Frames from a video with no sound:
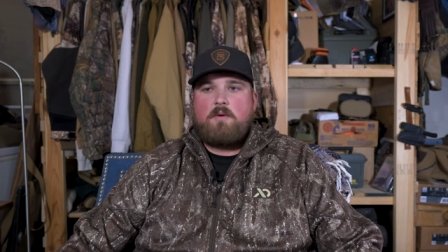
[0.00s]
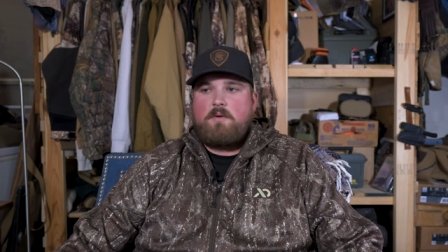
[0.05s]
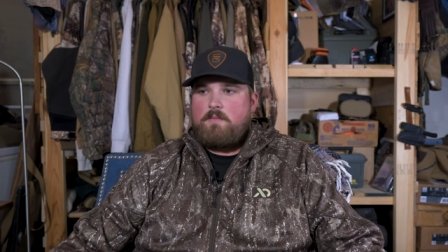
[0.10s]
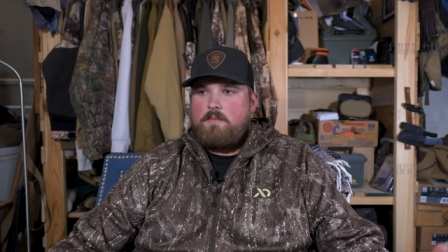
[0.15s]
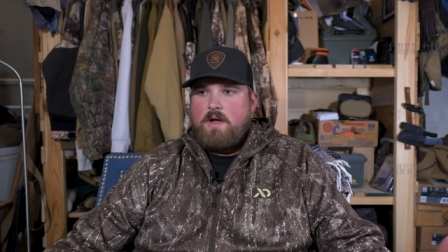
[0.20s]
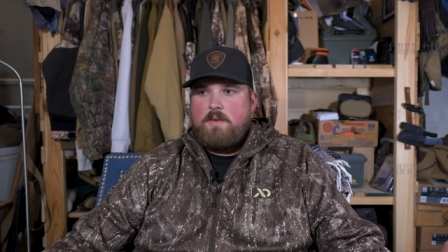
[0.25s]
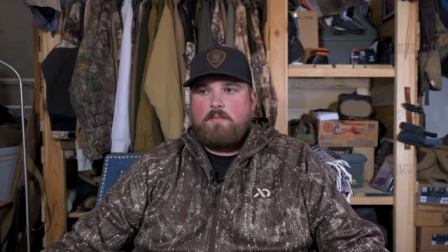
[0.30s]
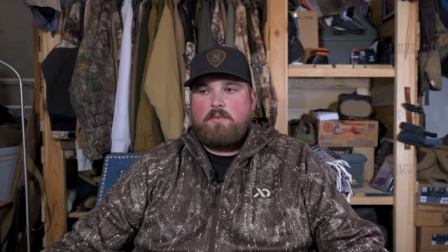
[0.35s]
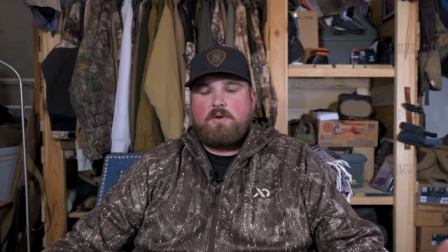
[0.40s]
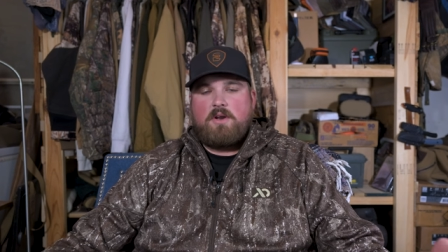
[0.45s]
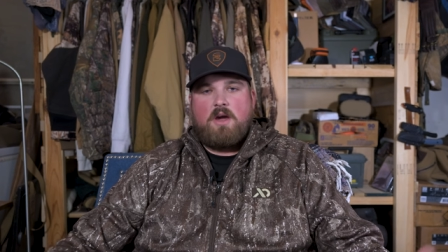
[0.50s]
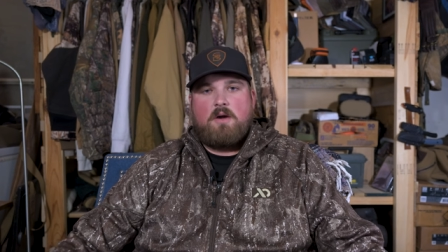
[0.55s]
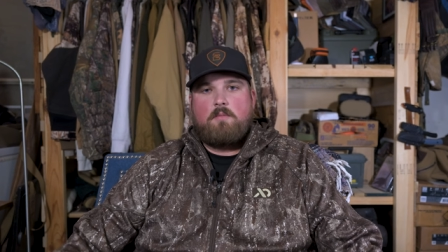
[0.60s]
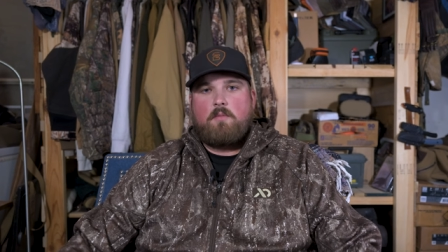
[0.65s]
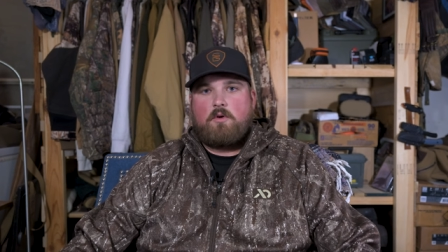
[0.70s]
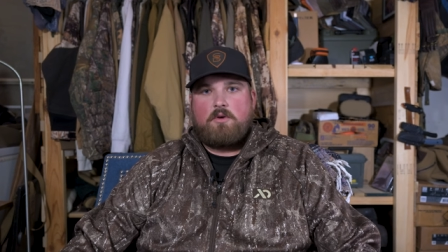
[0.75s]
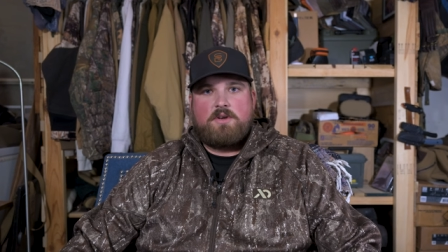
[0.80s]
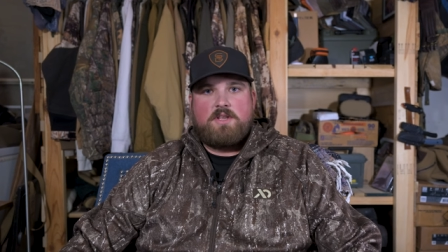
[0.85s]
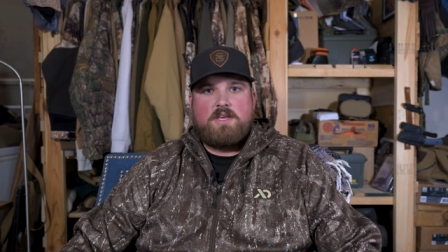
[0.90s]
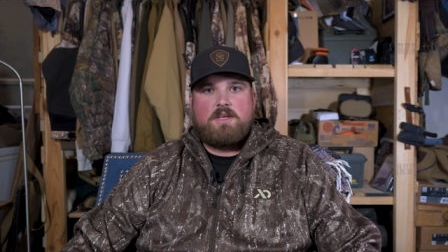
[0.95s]
We might put out
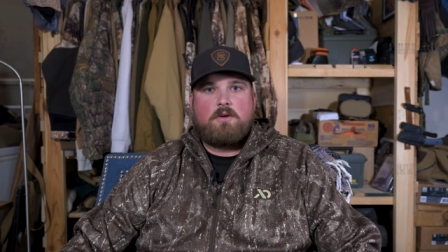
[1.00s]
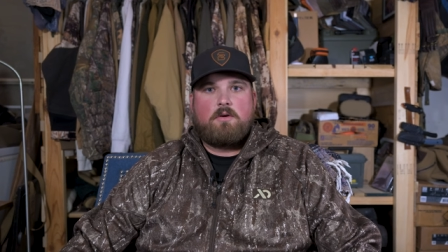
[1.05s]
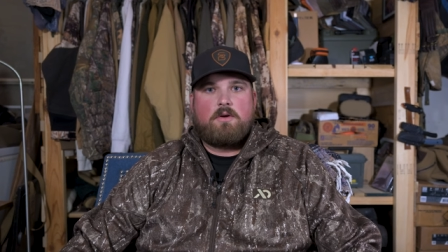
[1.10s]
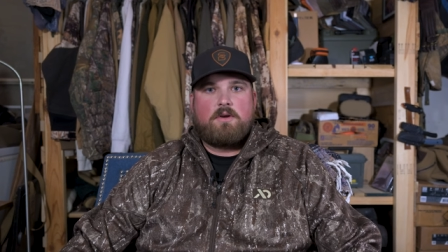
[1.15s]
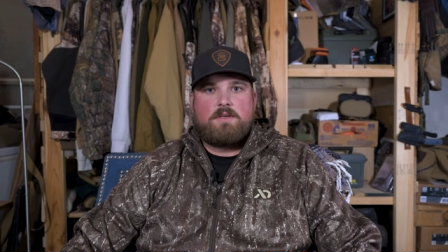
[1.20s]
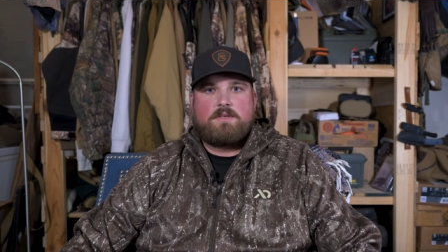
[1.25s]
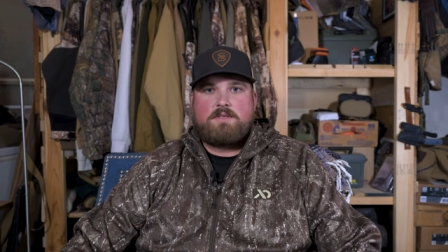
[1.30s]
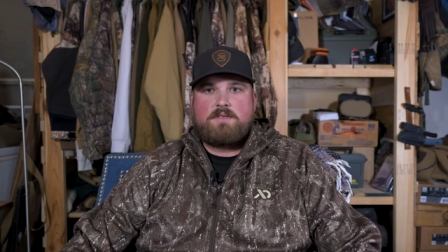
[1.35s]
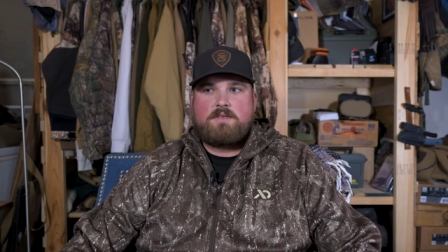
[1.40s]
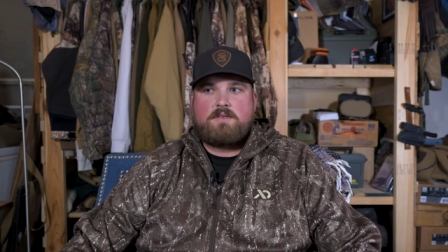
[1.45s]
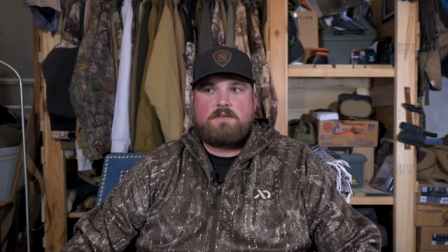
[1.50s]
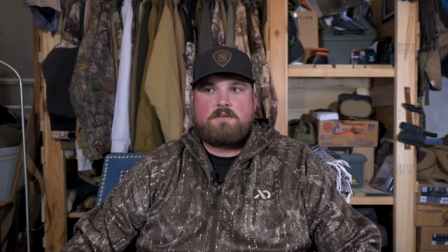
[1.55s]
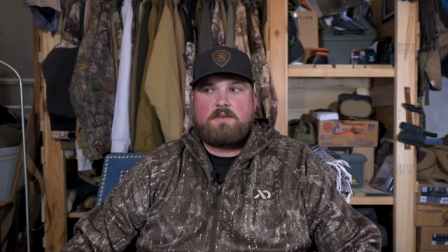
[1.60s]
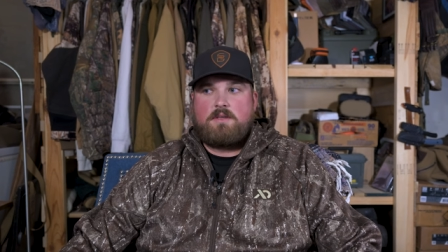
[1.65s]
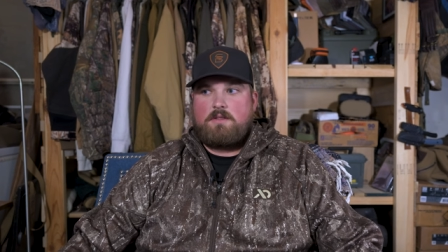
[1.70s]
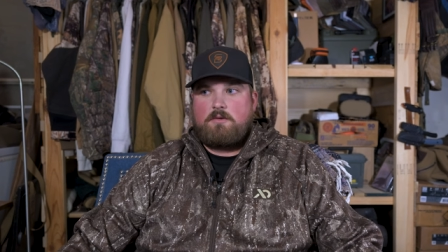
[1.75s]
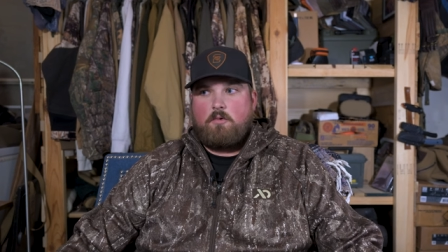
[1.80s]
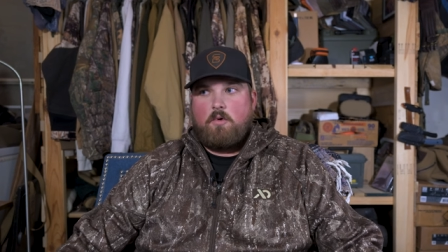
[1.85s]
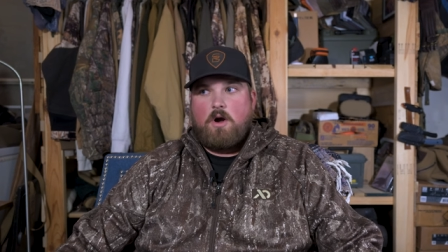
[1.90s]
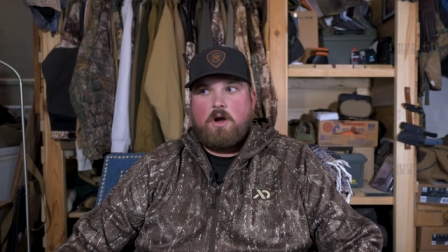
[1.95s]
more decoys
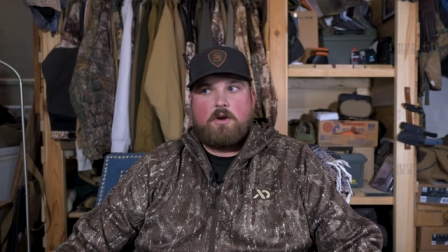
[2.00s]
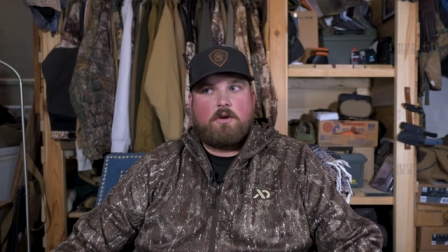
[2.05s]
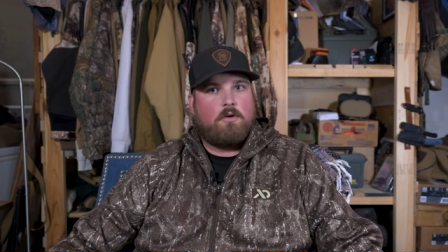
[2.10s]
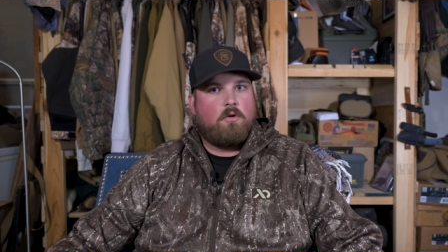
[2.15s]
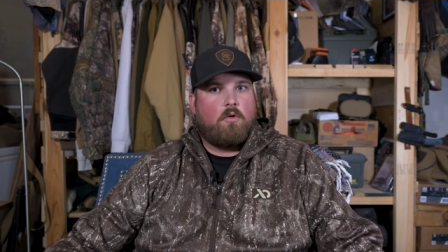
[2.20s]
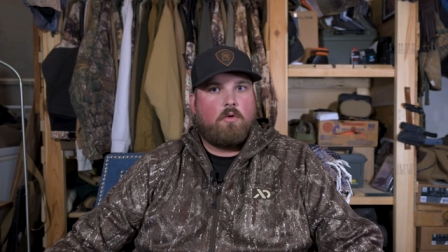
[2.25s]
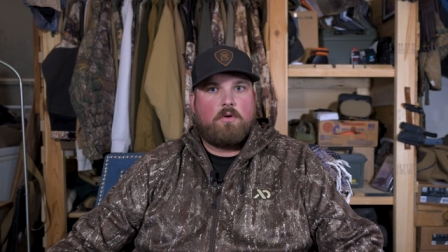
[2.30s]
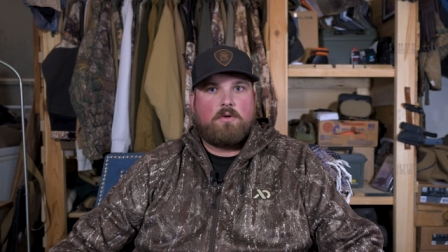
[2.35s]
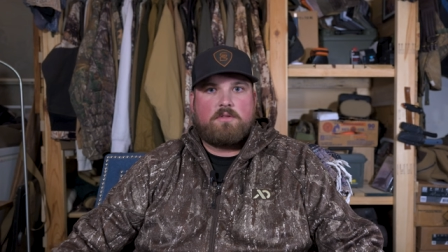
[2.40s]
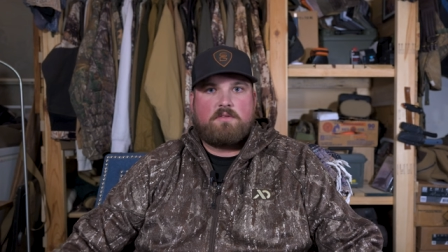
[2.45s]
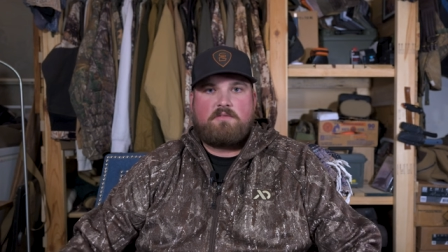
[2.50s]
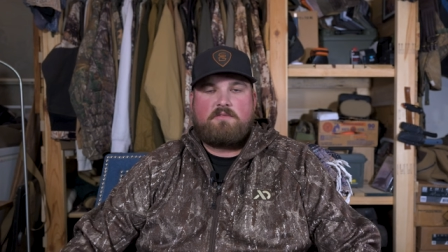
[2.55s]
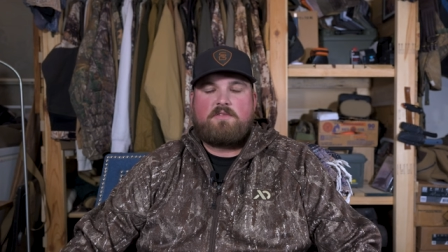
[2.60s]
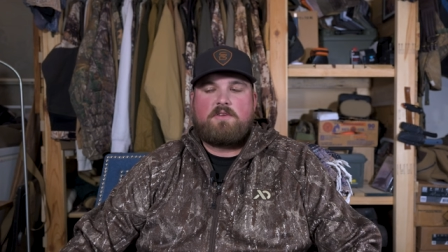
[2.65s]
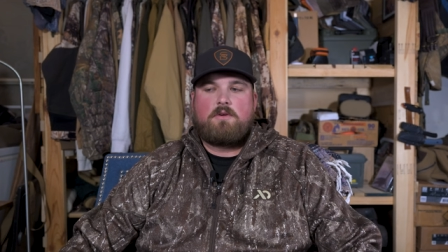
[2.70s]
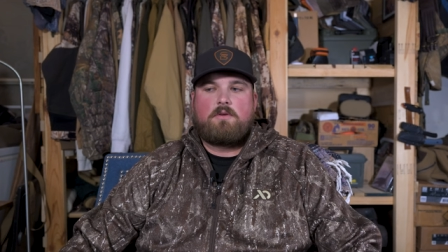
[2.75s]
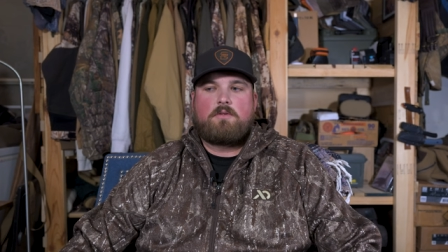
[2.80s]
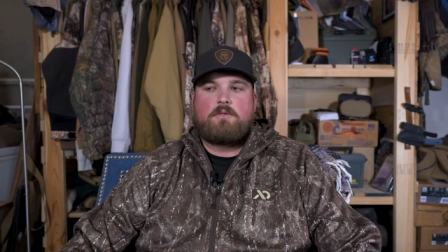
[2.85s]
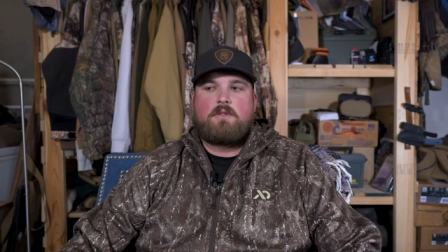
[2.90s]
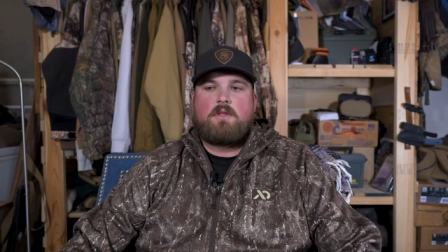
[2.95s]
in the water or in the
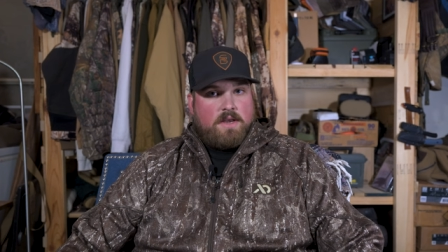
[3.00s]
field.